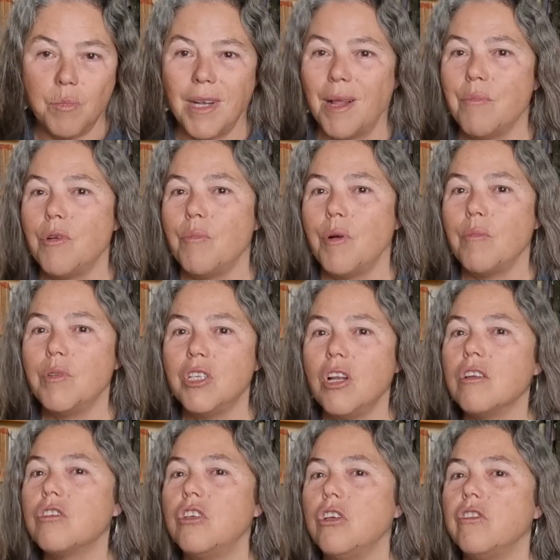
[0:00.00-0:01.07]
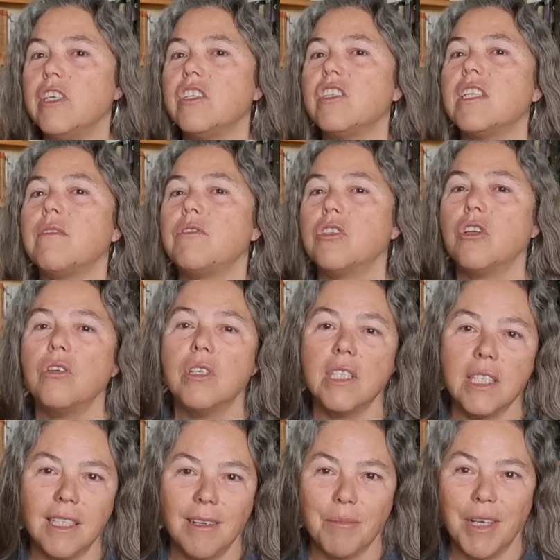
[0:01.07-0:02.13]
but I'm probably not curious enough to
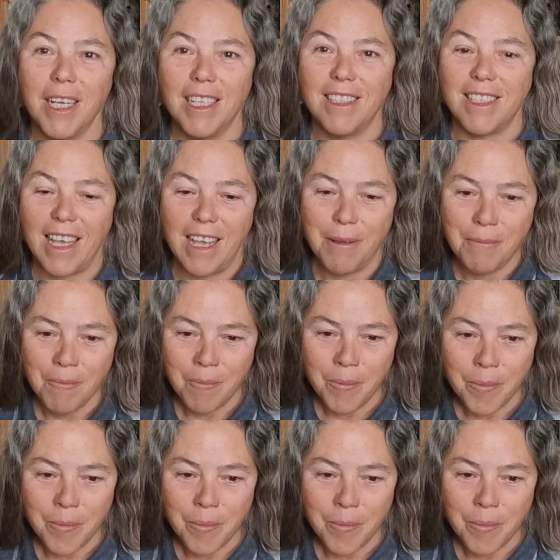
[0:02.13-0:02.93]
Google it, I'm going to say.